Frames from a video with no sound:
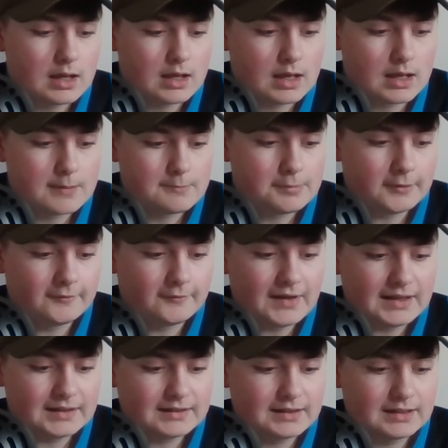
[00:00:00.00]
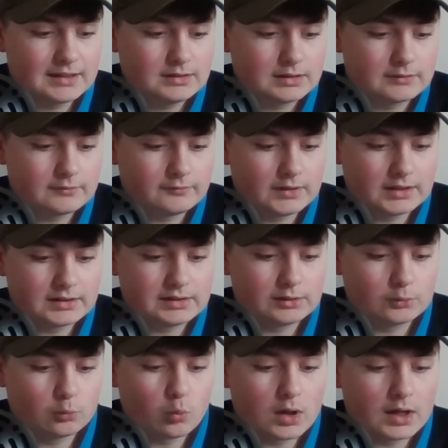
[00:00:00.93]
Povetkin
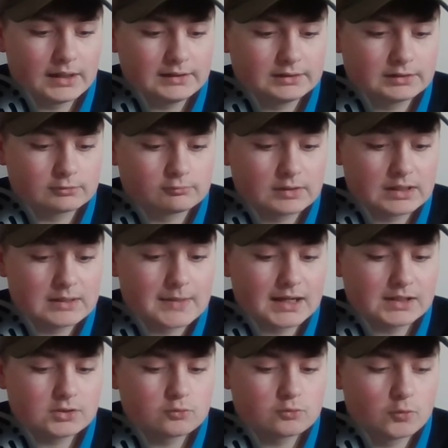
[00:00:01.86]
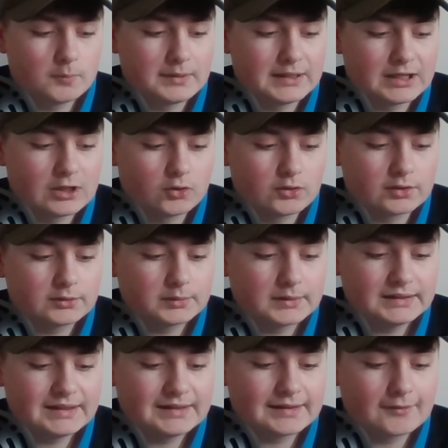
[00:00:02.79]
versus White rematch will be on the
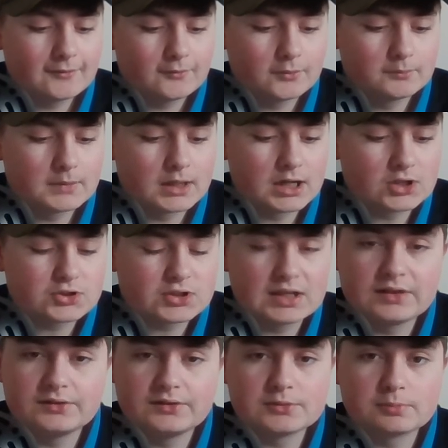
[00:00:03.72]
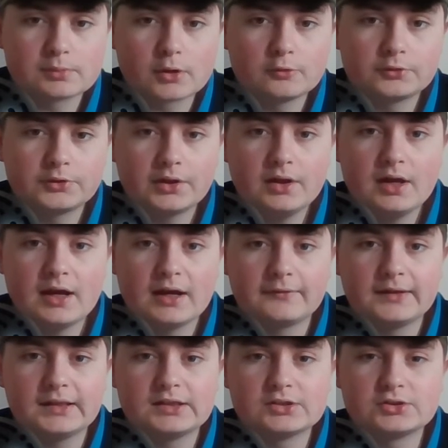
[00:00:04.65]
27th of March in Gibraltar. I
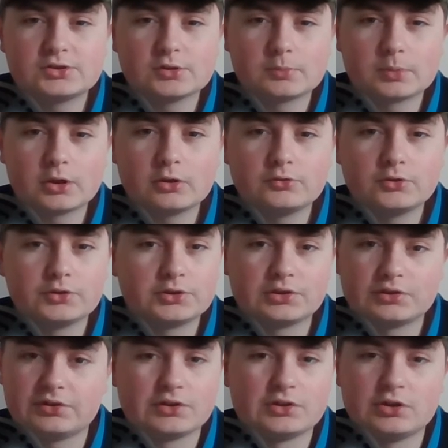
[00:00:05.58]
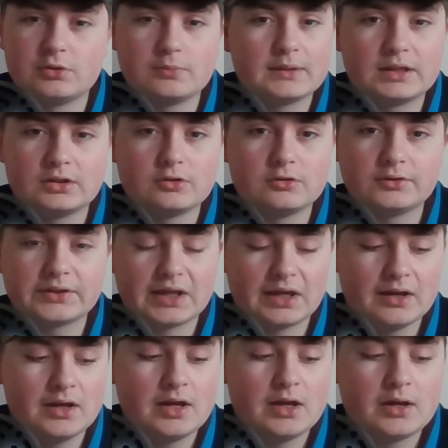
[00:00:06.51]
think the Gibraltar's just a new bit of news
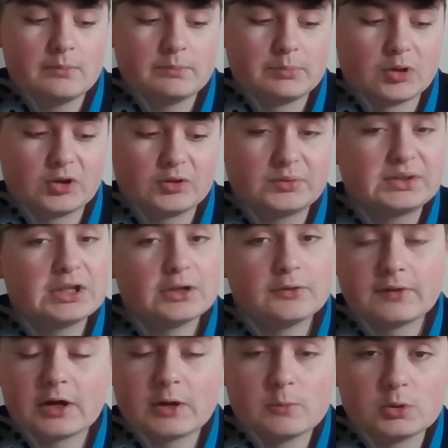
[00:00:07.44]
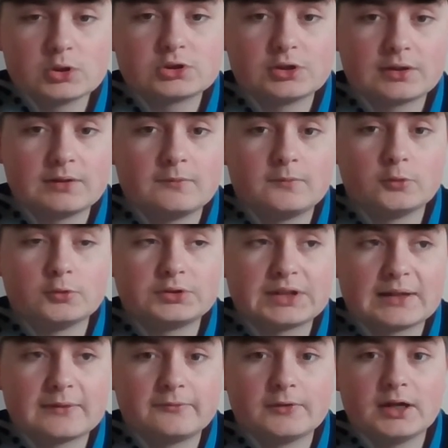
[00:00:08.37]
there, but still very much looking forward
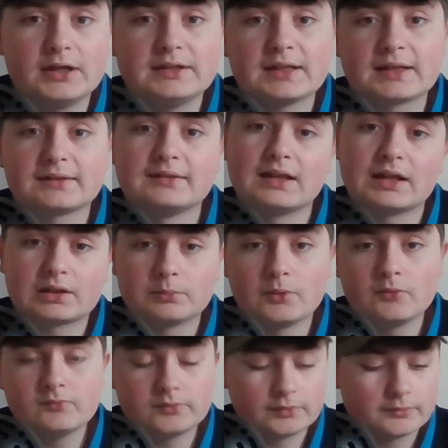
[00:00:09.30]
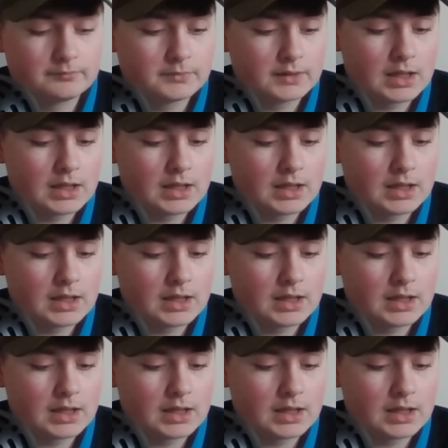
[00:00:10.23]
to that fight. That's next month.